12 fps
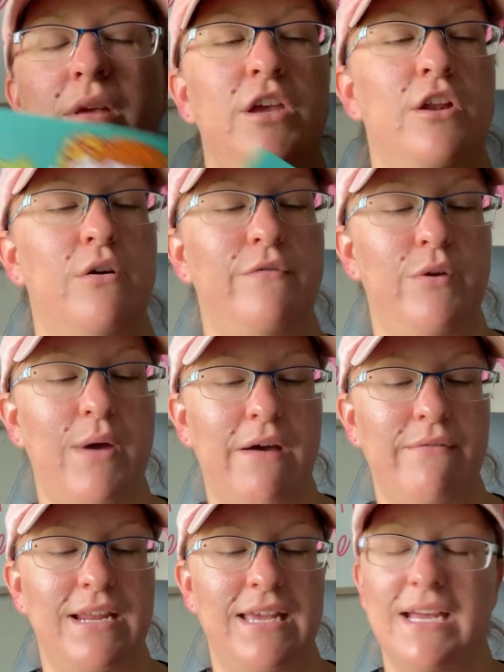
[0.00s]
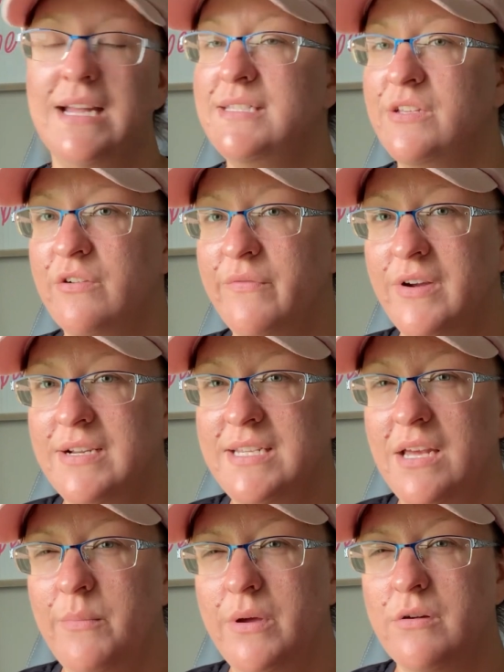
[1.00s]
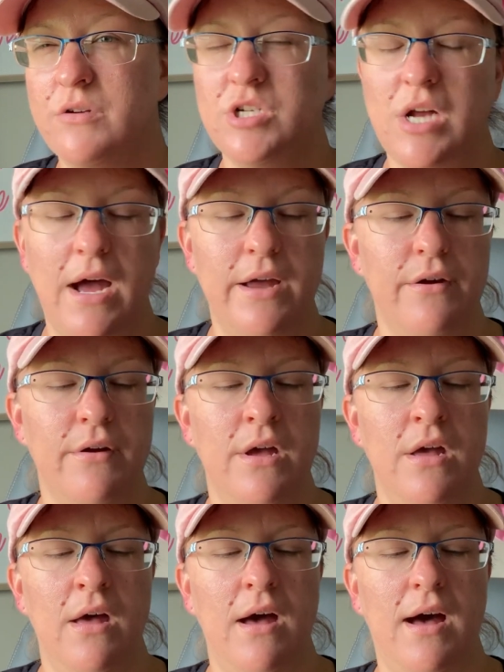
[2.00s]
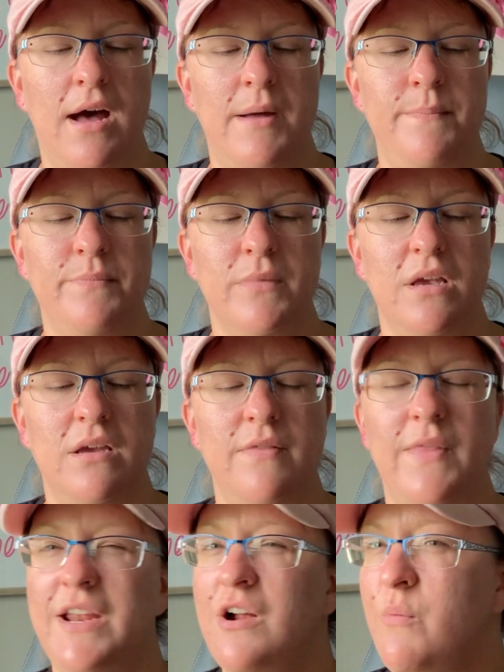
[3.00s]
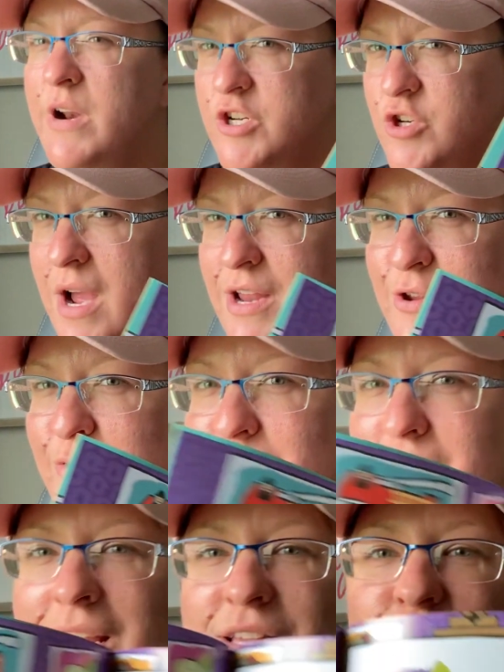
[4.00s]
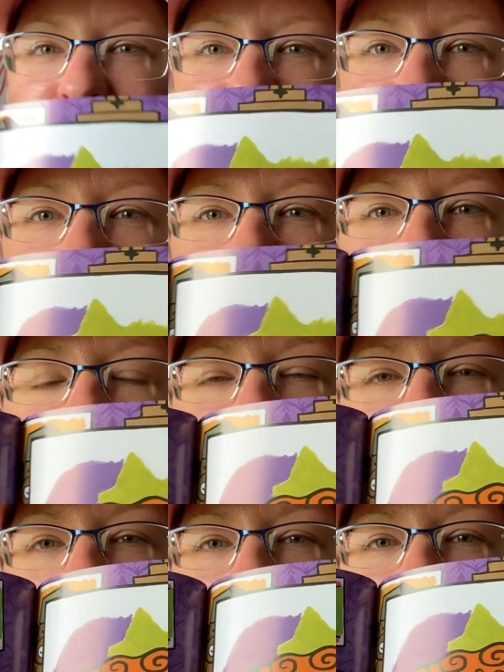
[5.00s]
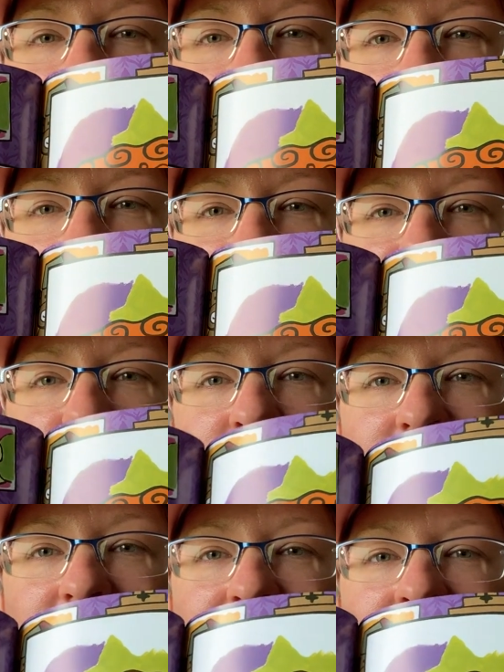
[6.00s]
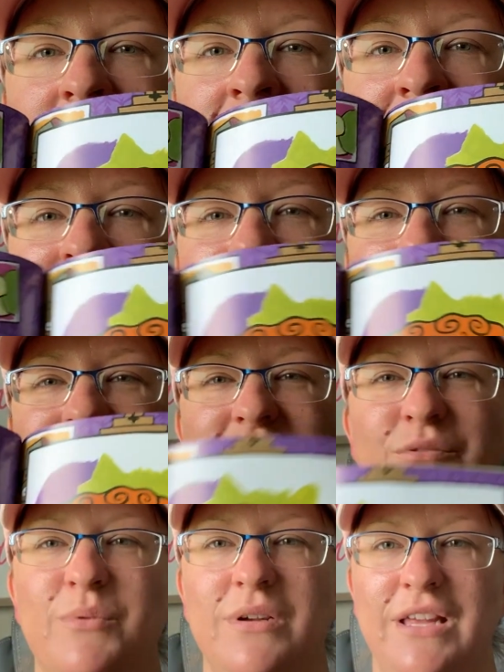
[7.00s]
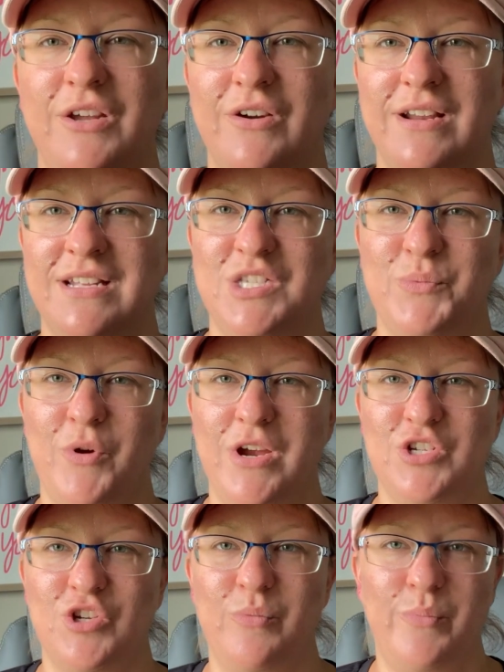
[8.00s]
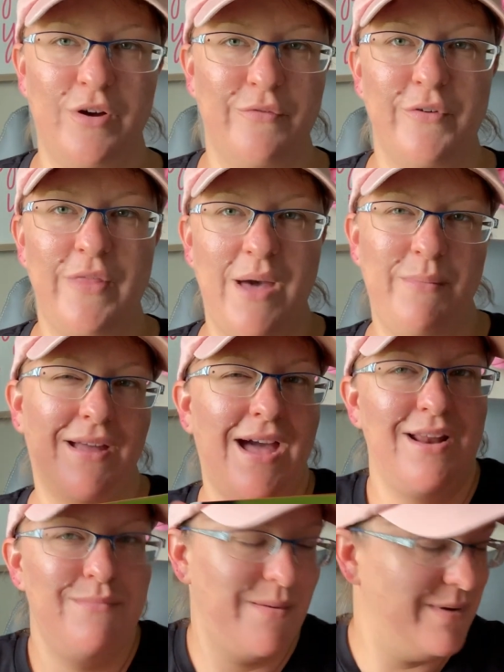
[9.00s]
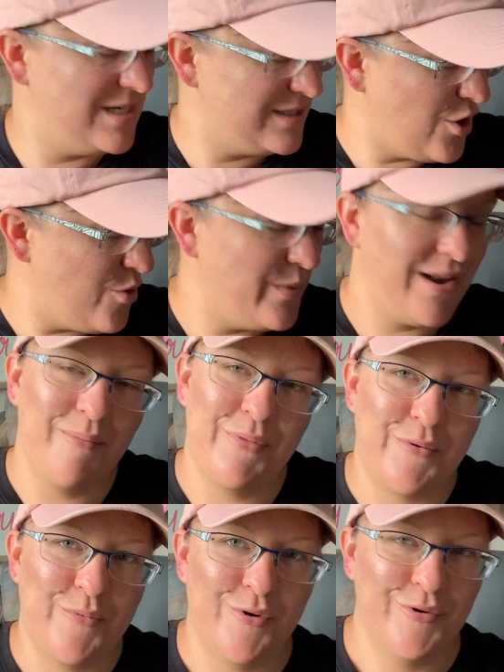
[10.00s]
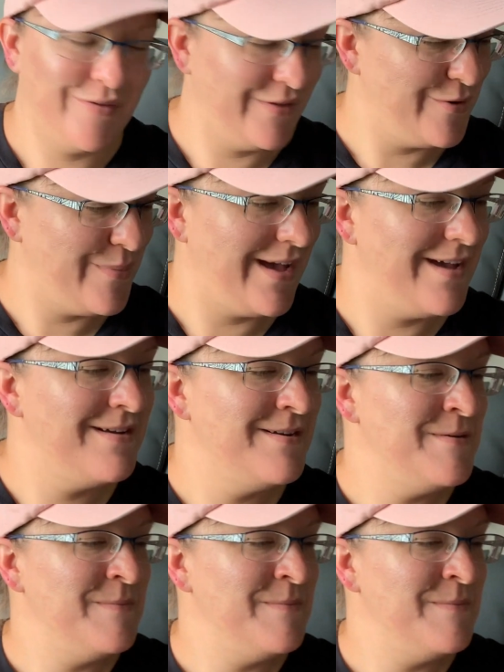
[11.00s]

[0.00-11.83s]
you know, if you have any kids that are very timid or shy, or they don't want to try new things, or they're scared of trying new things, you know, this is a really good inspirational book for them, and kind of maybe just open up their world a little bit.